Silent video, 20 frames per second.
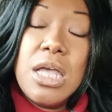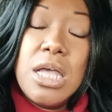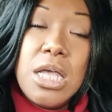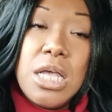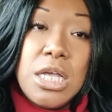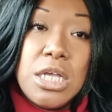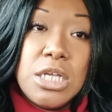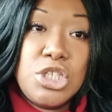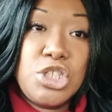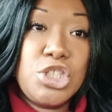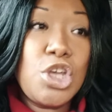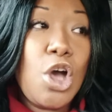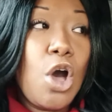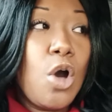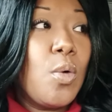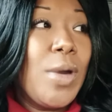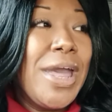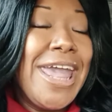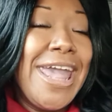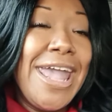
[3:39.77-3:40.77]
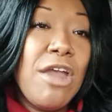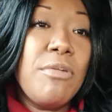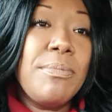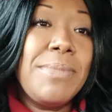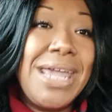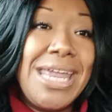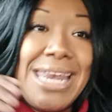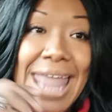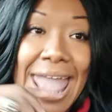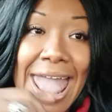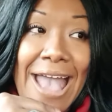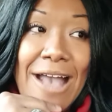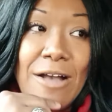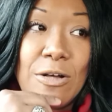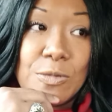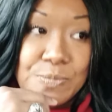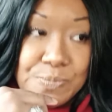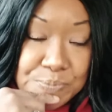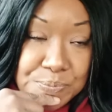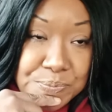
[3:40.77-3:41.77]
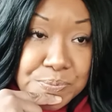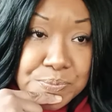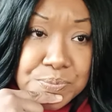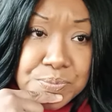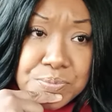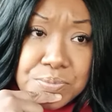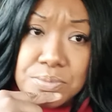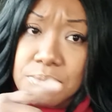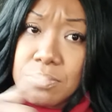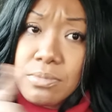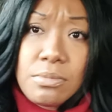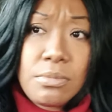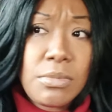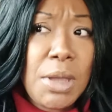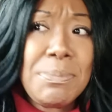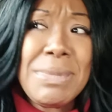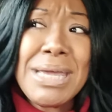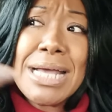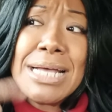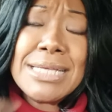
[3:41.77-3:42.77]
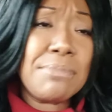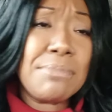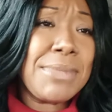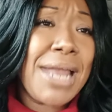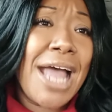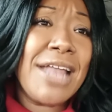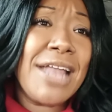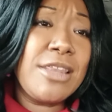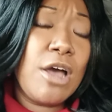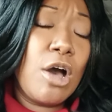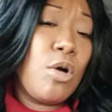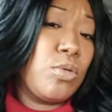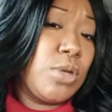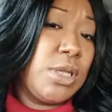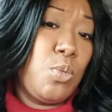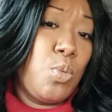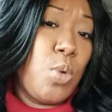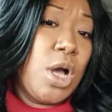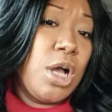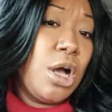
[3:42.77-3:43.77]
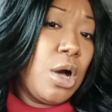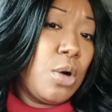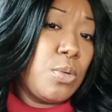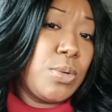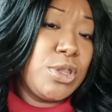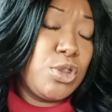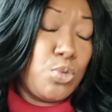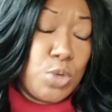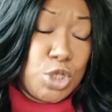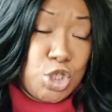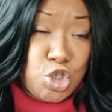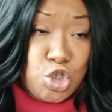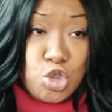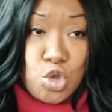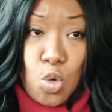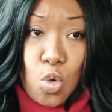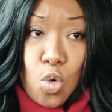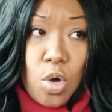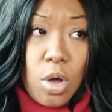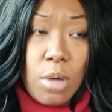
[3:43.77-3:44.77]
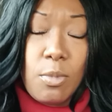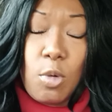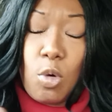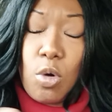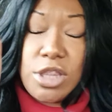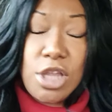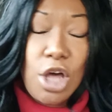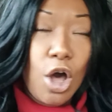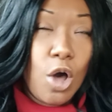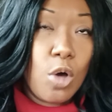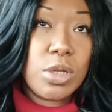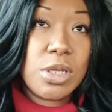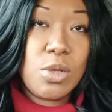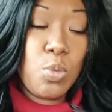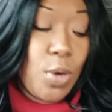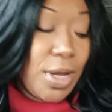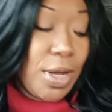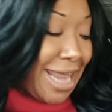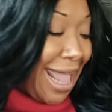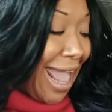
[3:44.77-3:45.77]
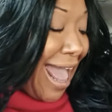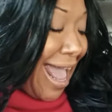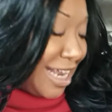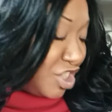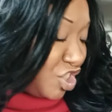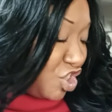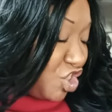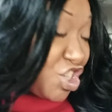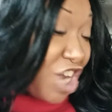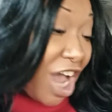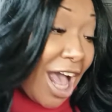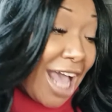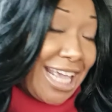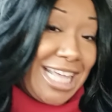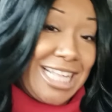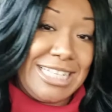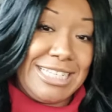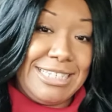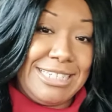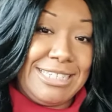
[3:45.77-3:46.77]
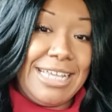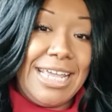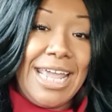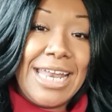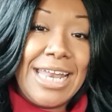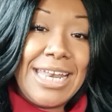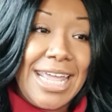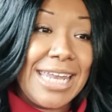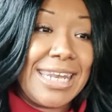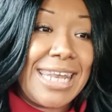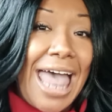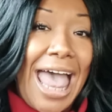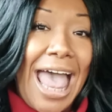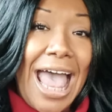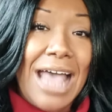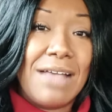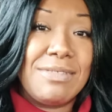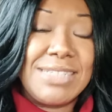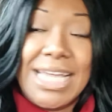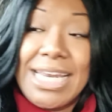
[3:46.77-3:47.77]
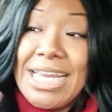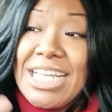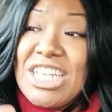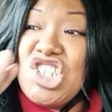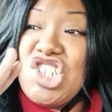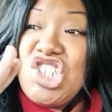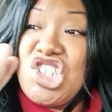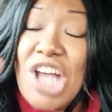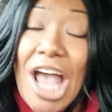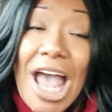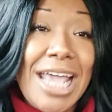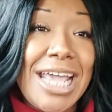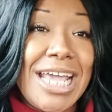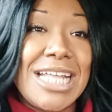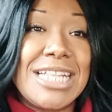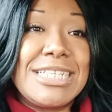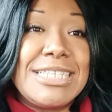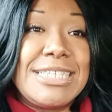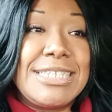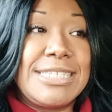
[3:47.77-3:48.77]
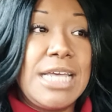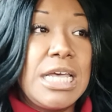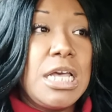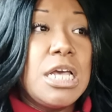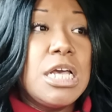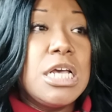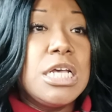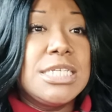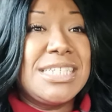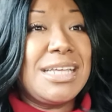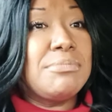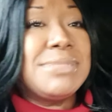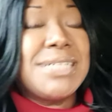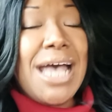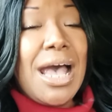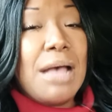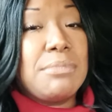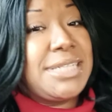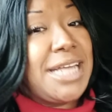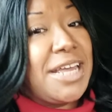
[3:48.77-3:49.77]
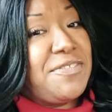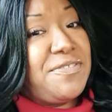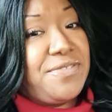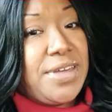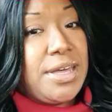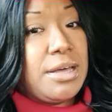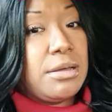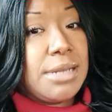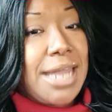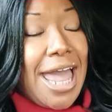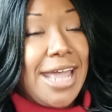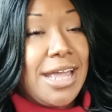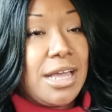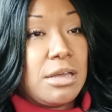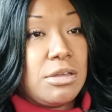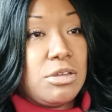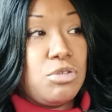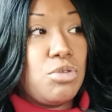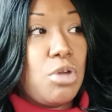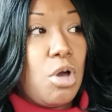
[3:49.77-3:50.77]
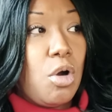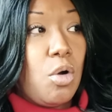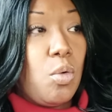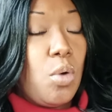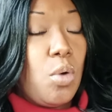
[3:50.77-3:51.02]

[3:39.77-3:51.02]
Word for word: So hear me now. Because I'm not the only one going through a storm or the only one that has giants in their lives. And these giants, sometimes they feel like, you know,